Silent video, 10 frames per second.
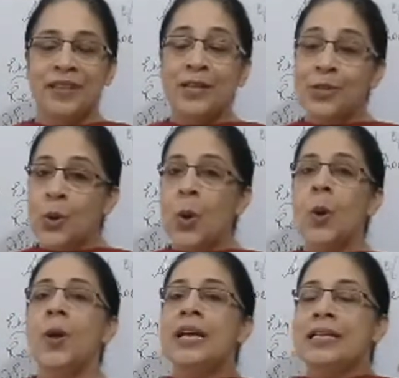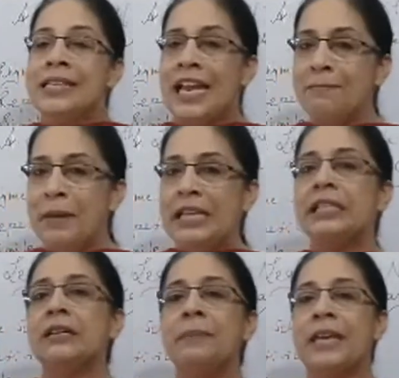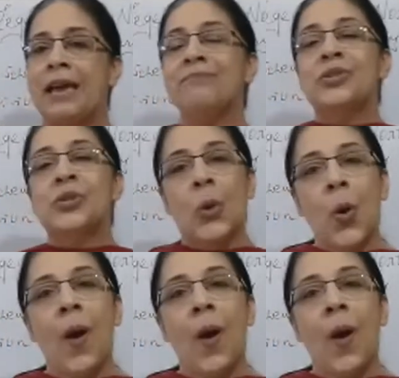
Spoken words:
So Saint Peter became so